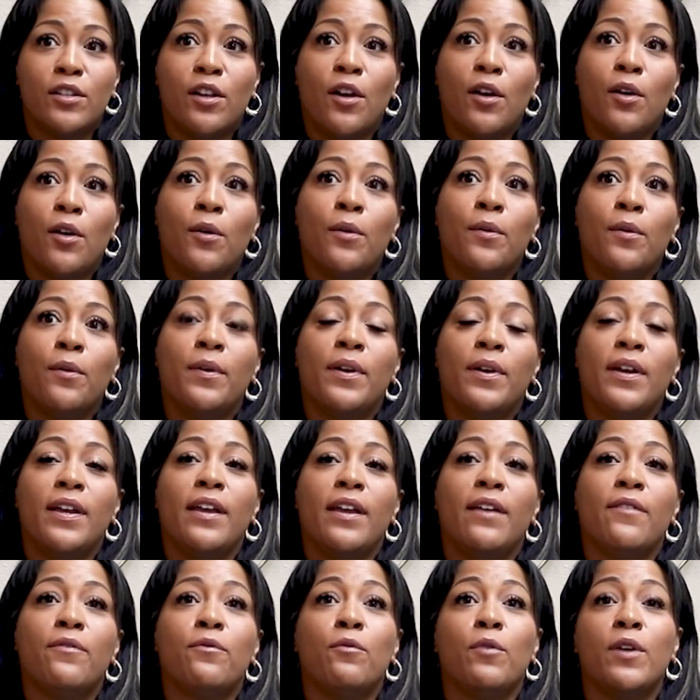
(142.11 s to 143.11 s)
So
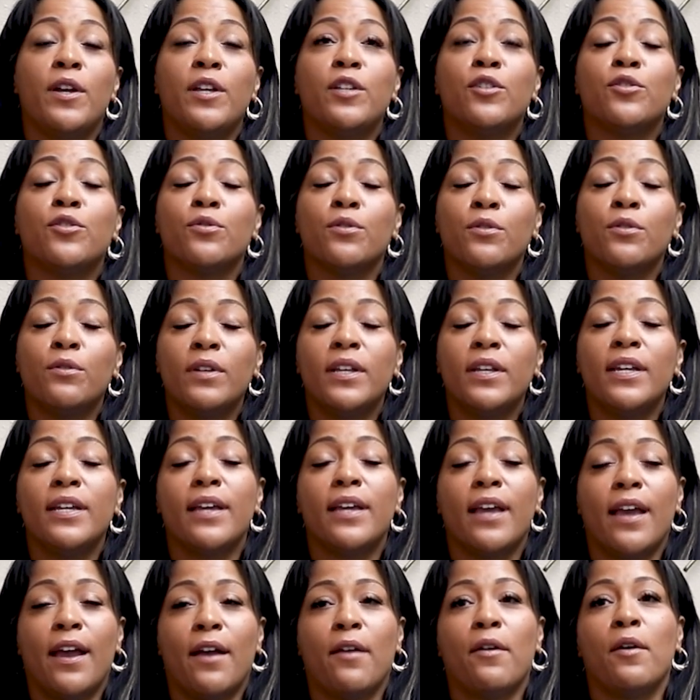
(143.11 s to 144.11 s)
if we truly
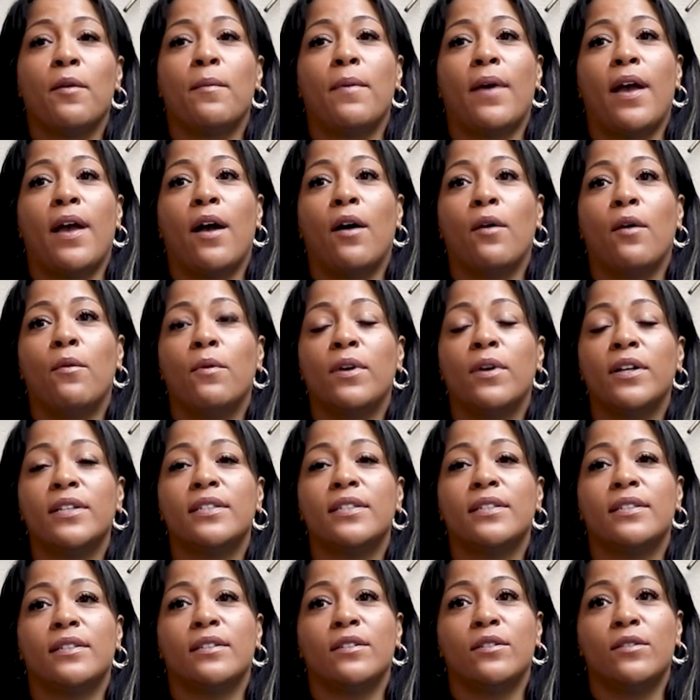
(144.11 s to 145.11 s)
care about
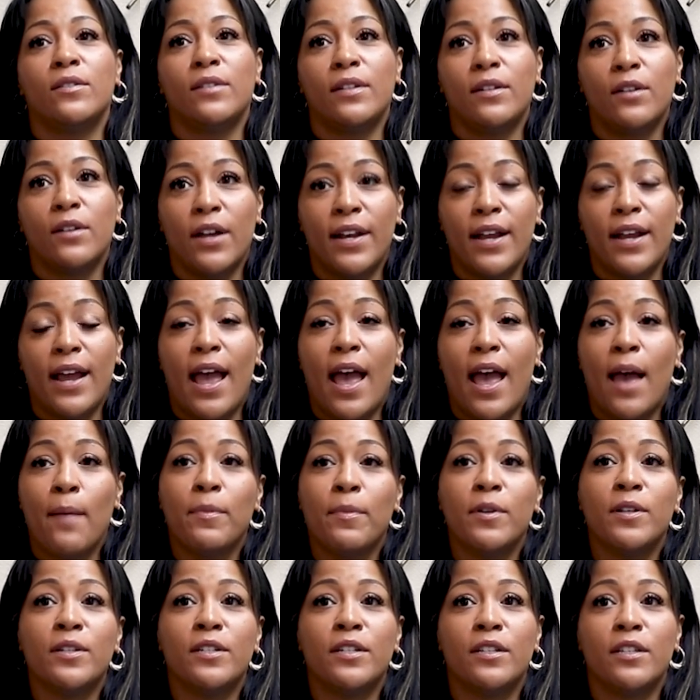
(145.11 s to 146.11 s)
what's going to
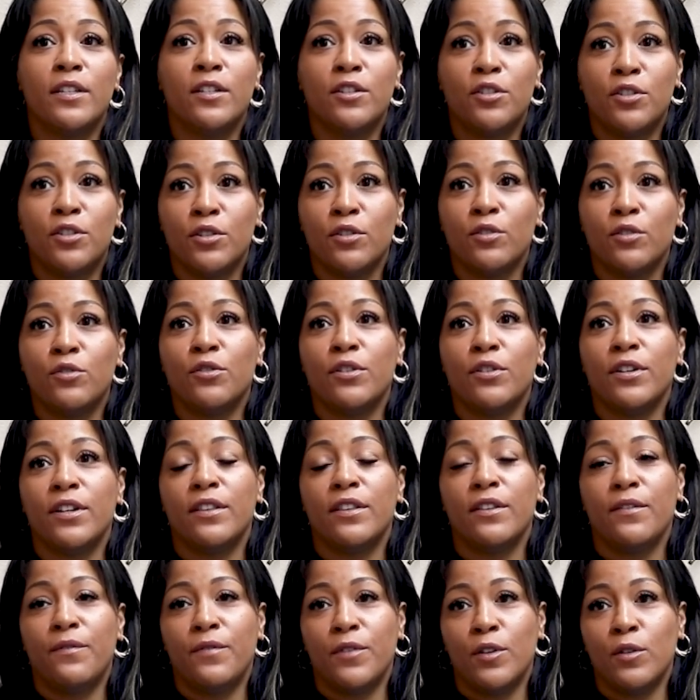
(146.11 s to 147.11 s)
happen to these children
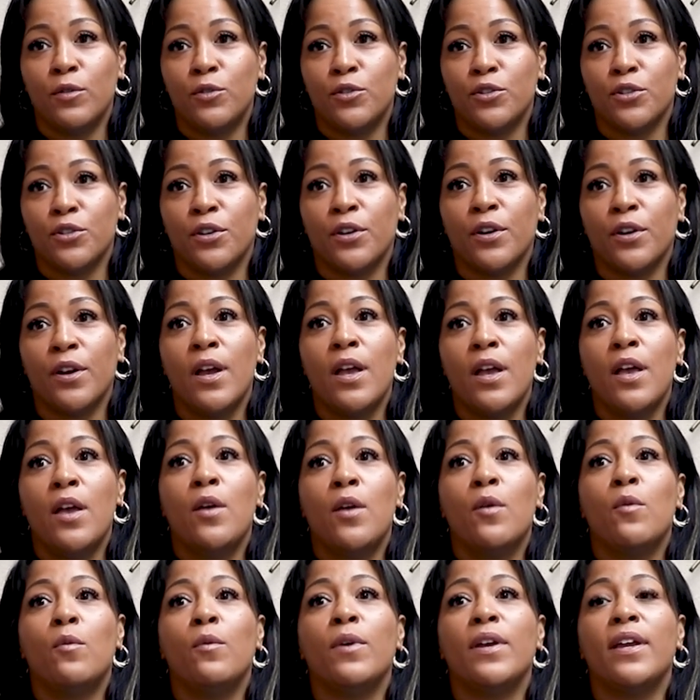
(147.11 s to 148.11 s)
in the future,
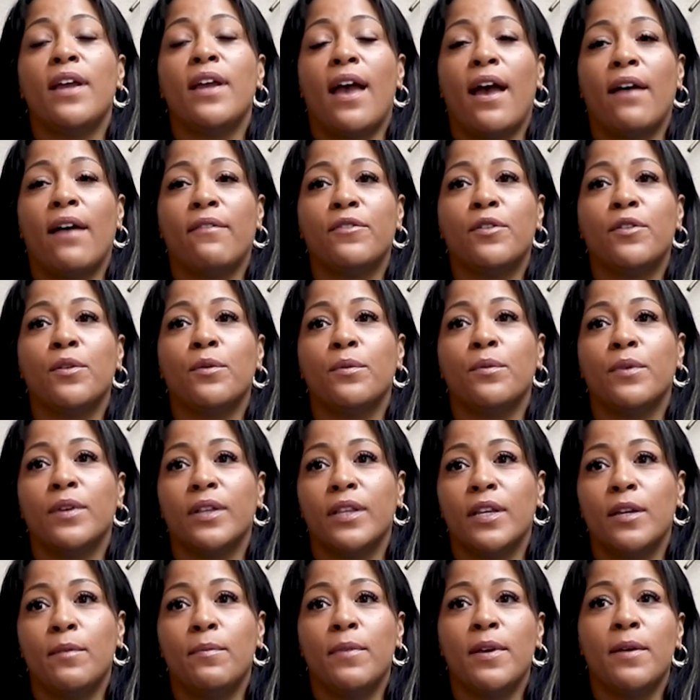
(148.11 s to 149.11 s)
we have to
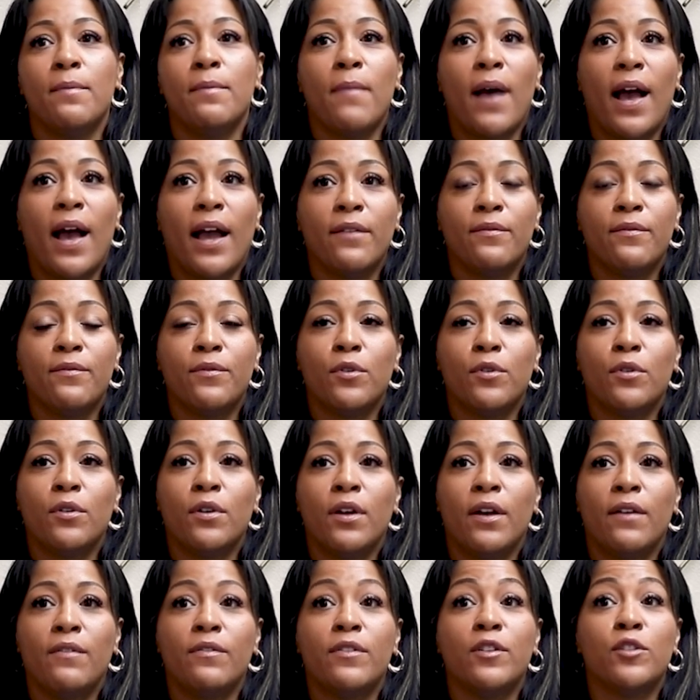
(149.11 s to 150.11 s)
really be
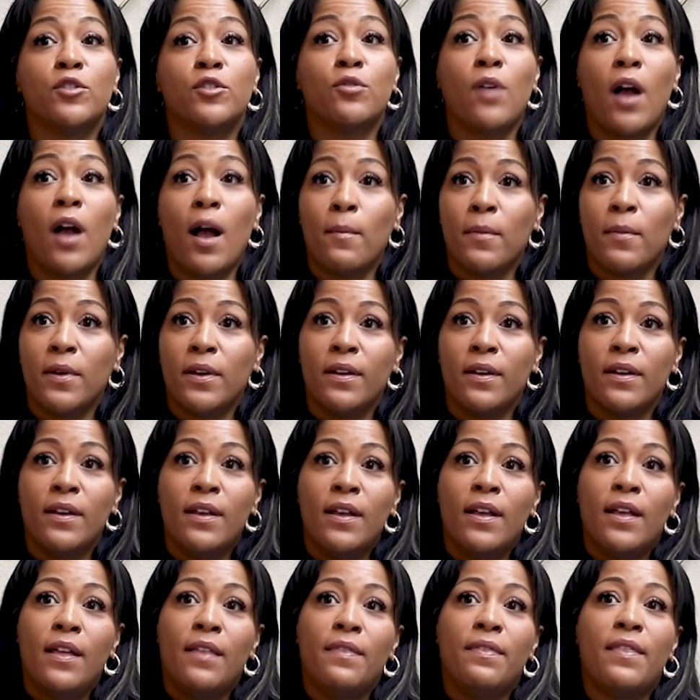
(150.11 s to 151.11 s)
mindful of the trauma
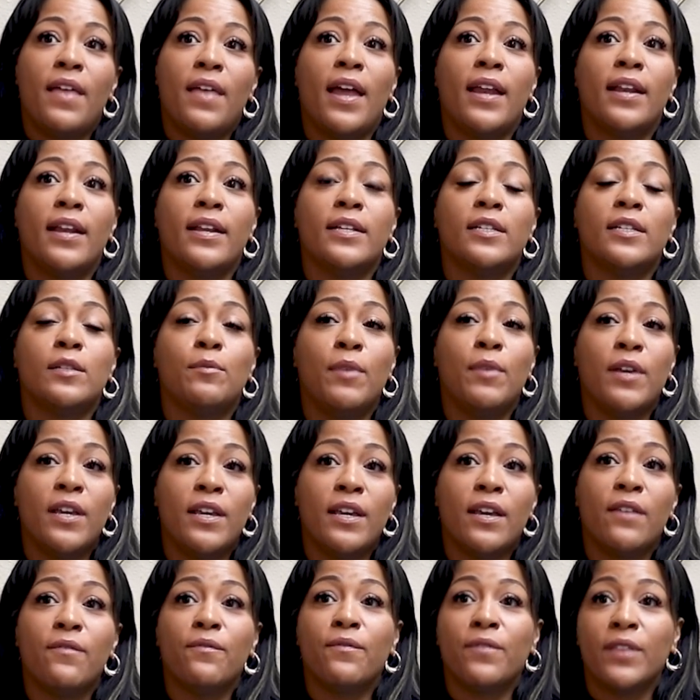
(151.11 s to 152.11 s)
that is
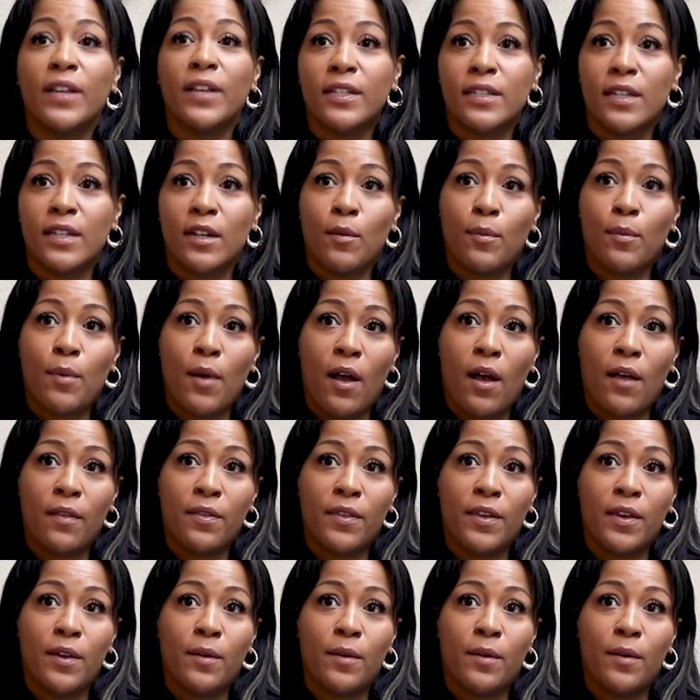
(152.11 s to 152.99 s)
being inflicted upon